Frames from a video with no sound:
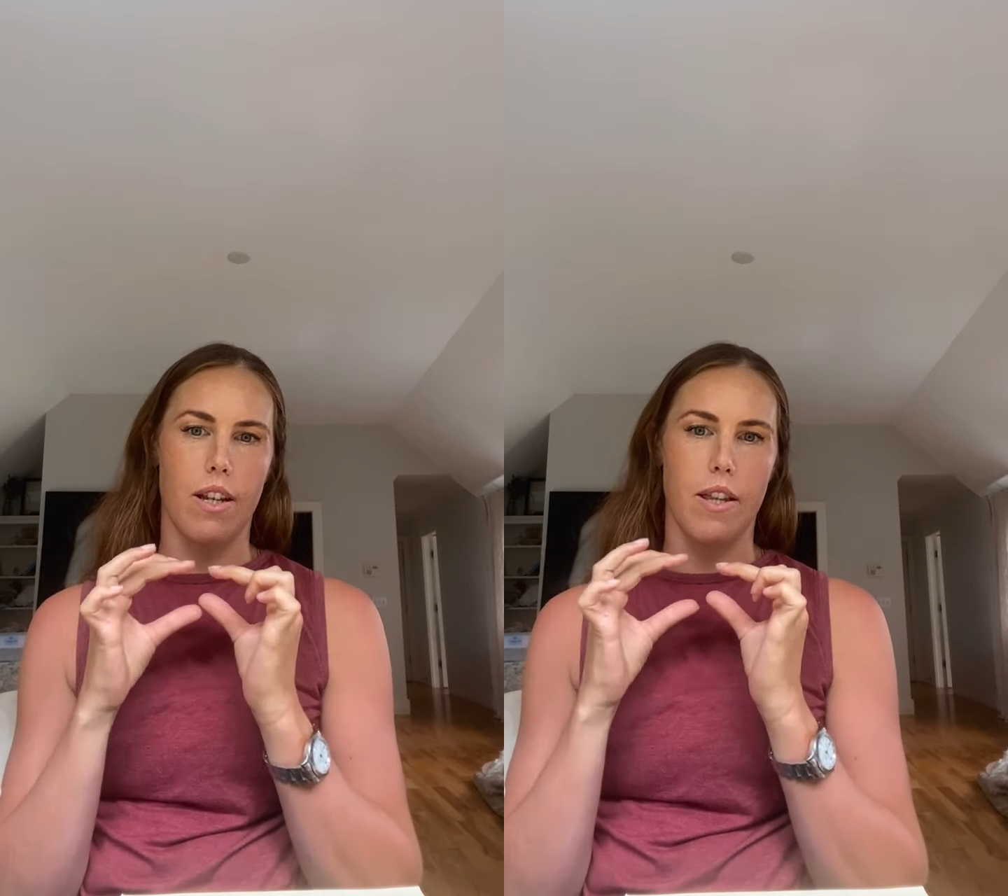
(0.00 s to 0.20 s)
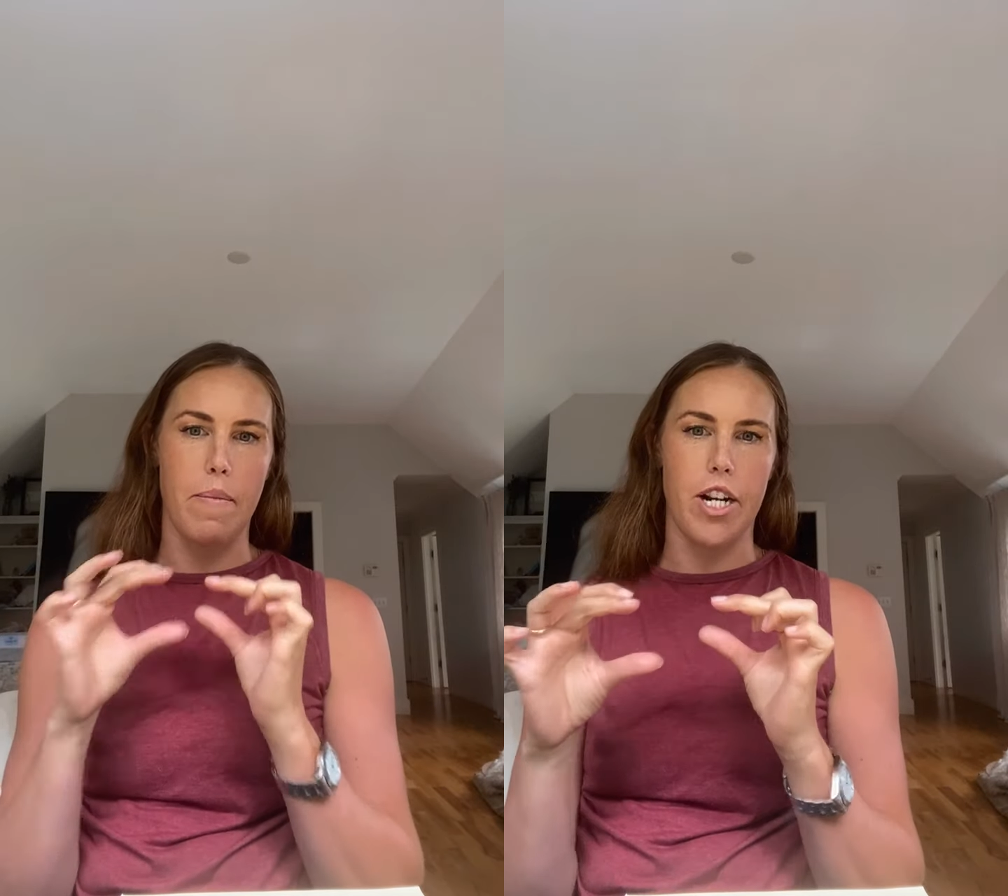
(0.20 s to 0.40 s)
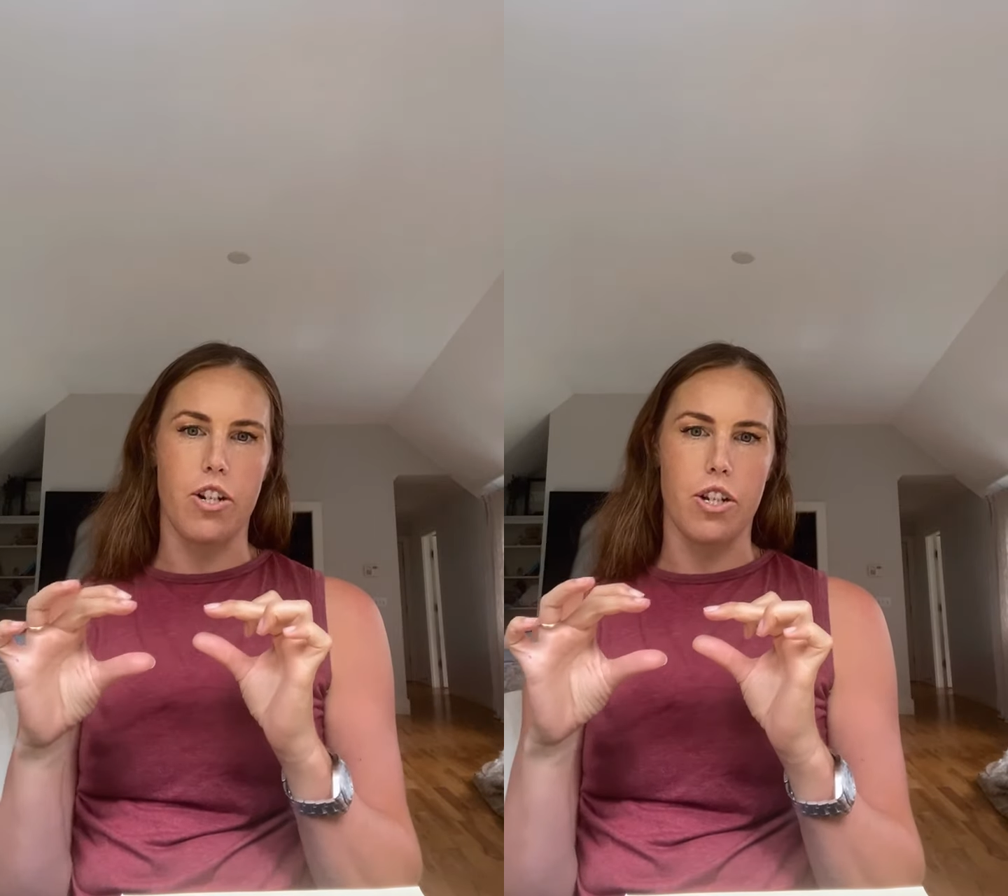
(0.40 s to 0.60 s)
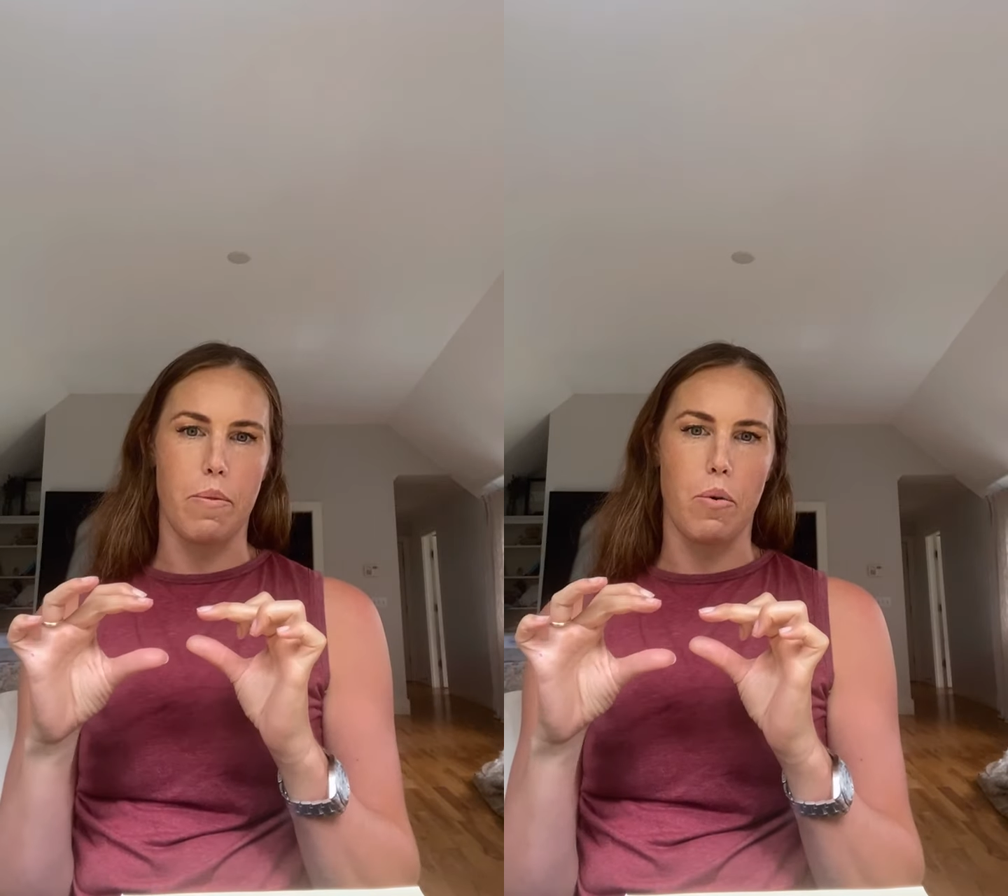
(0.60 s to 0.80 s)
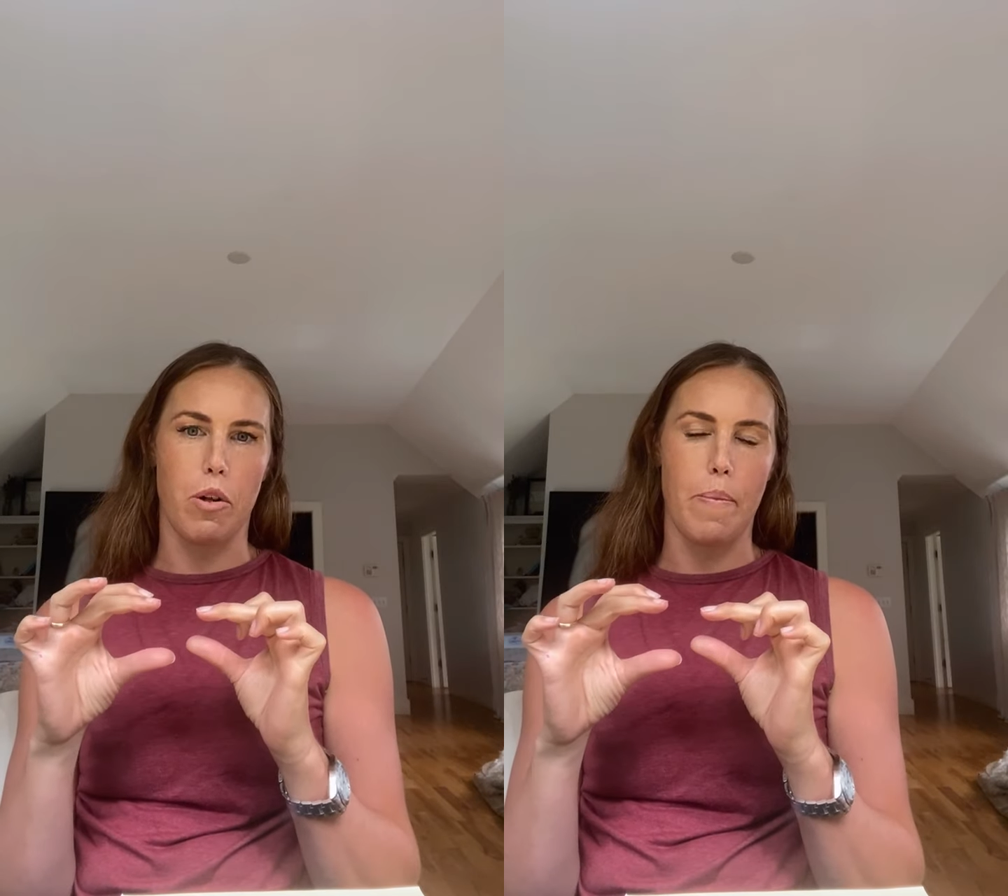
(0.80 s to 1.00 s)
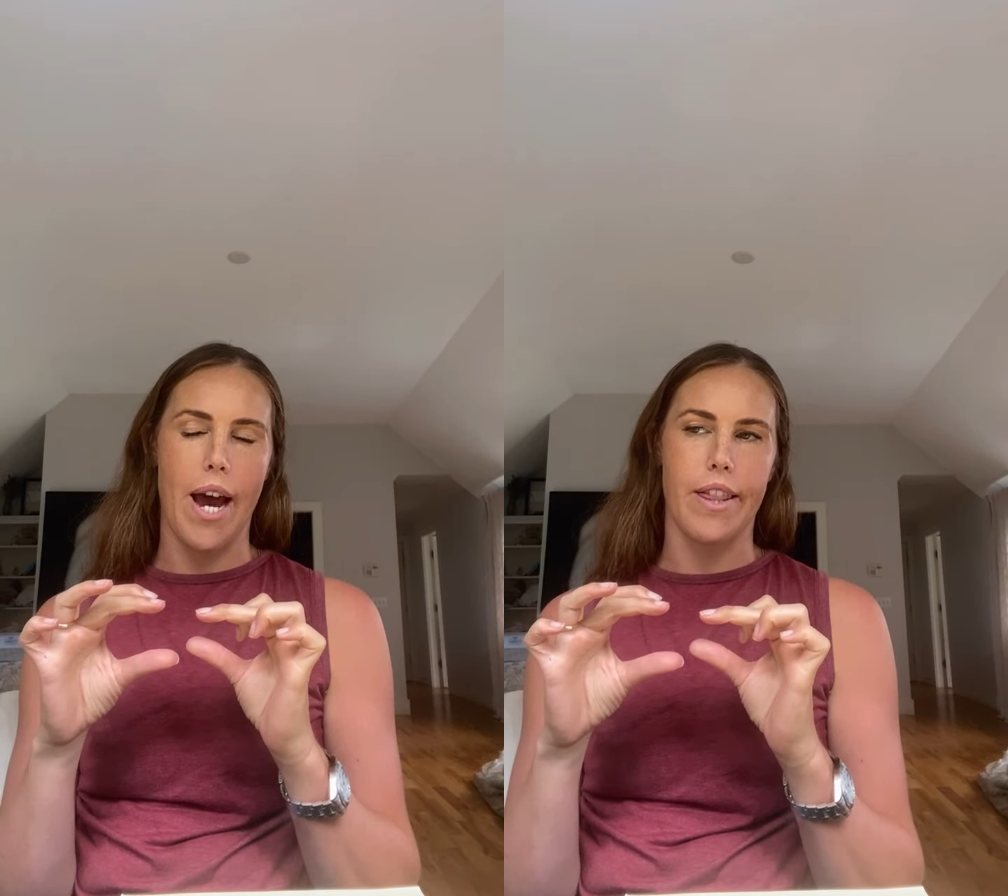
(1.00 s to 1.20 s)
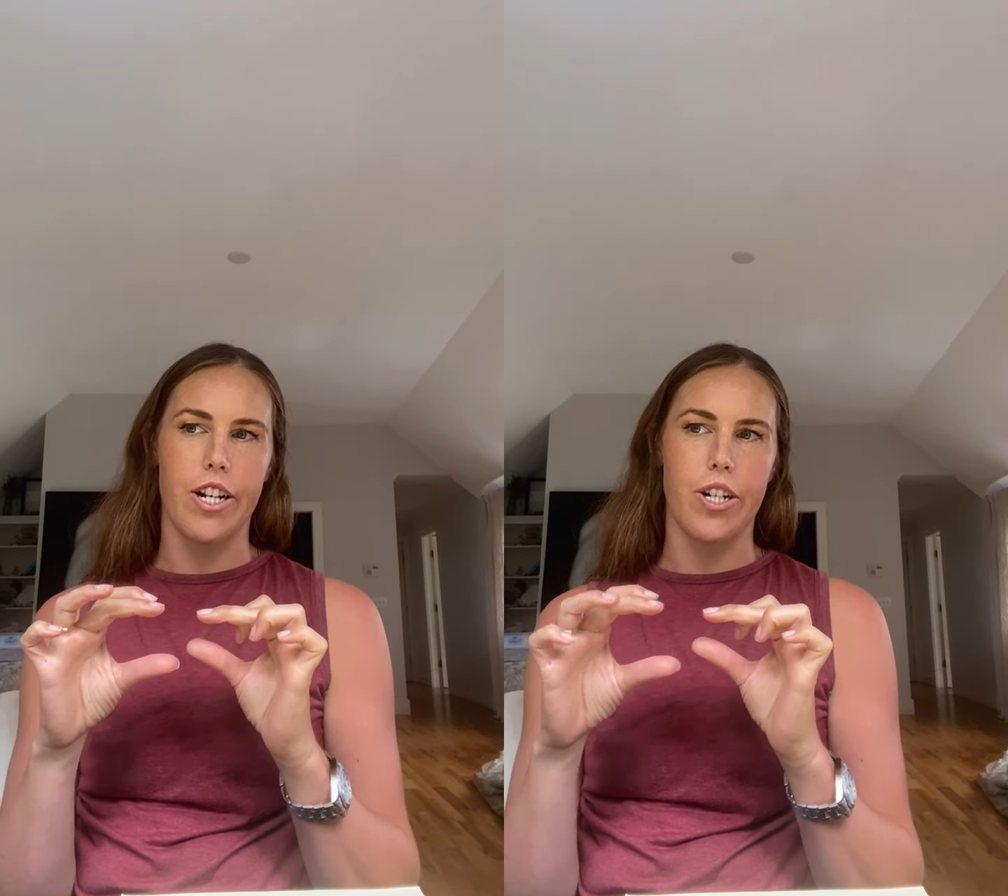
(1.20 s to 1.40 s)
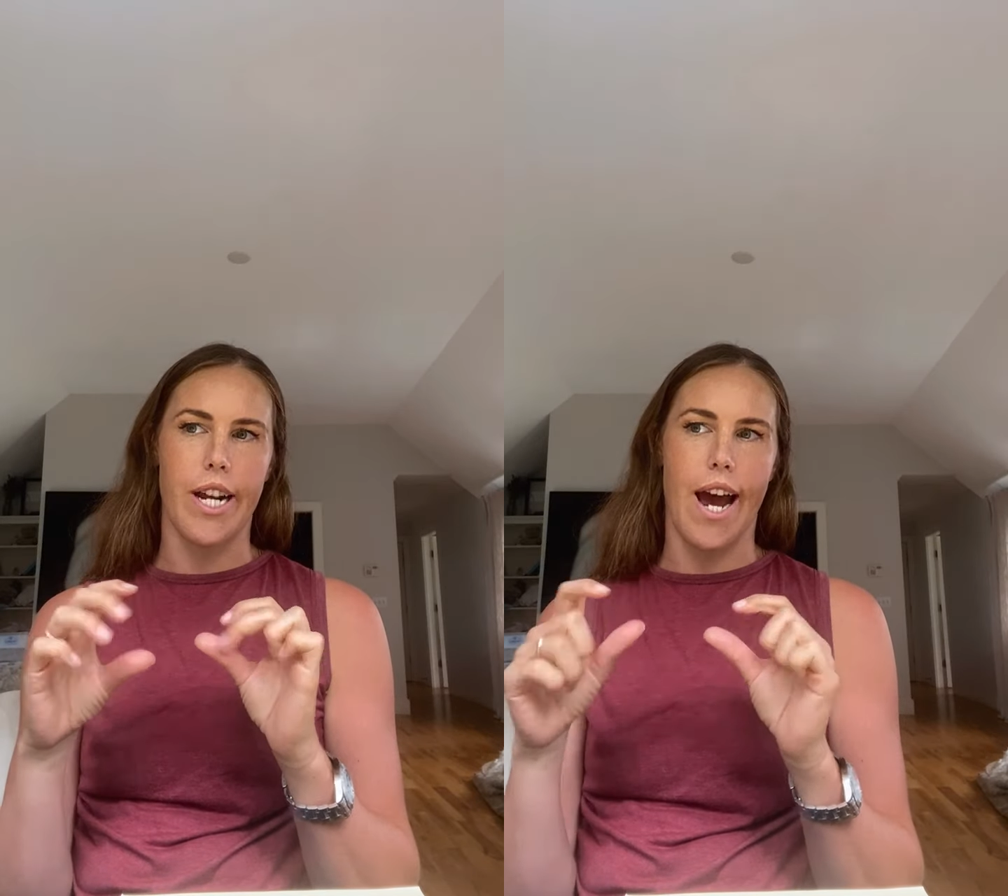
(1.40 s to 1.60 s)
the major support pad
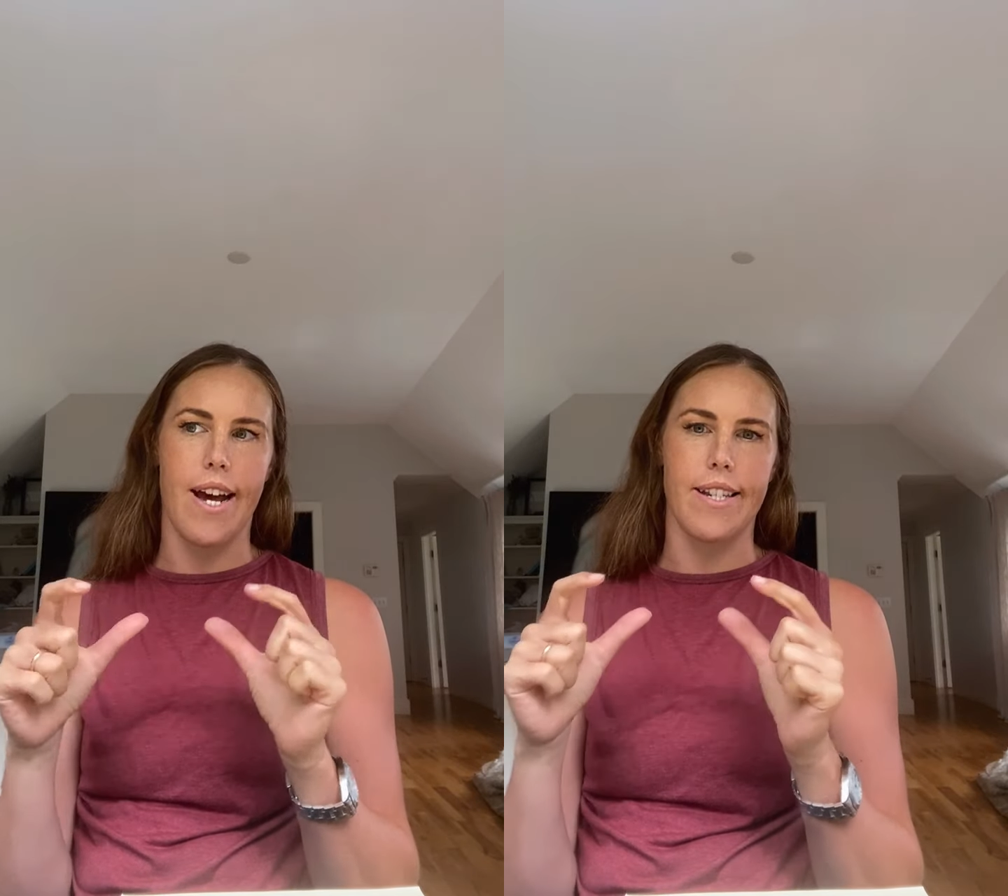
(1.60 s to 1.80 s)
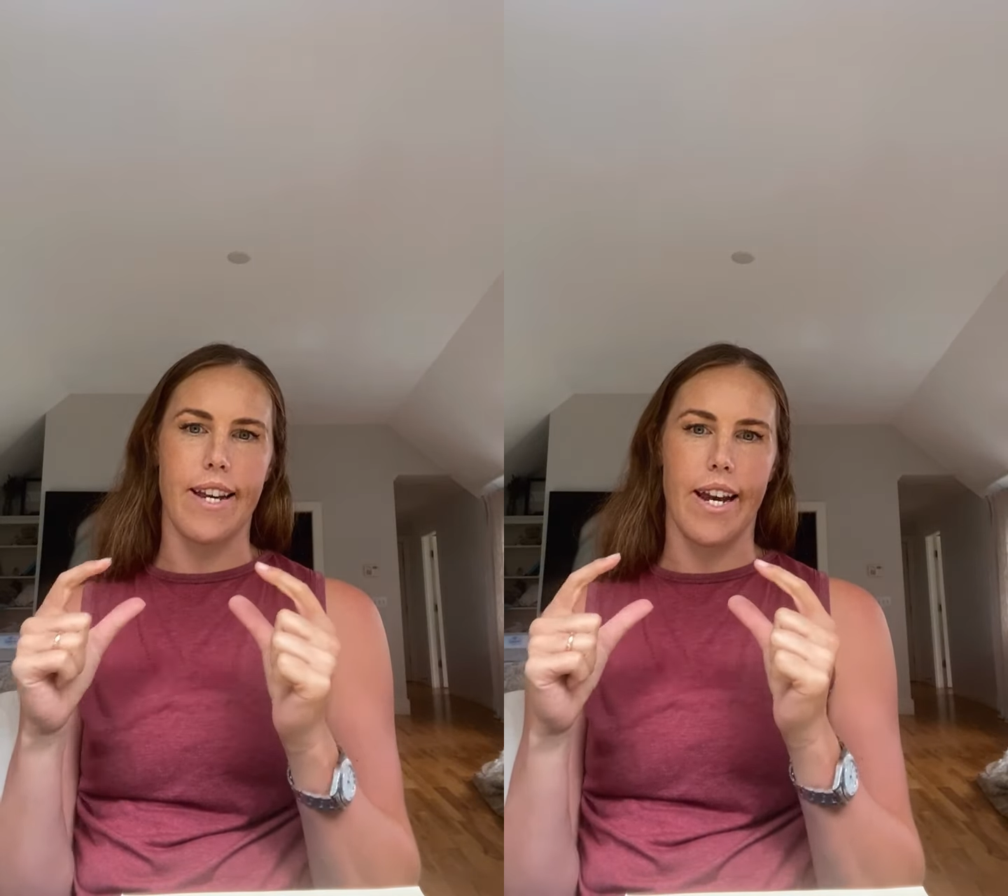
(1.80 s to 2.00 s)
that she has,